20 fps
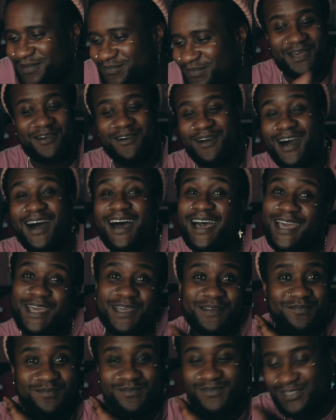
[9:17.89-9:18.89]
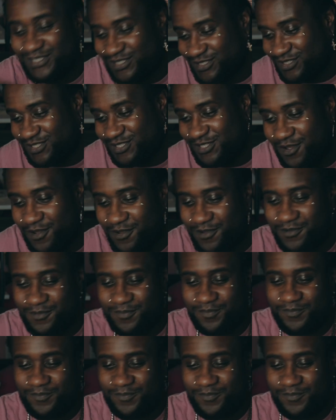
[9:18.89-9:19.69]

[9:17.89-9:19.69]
But no, I'm so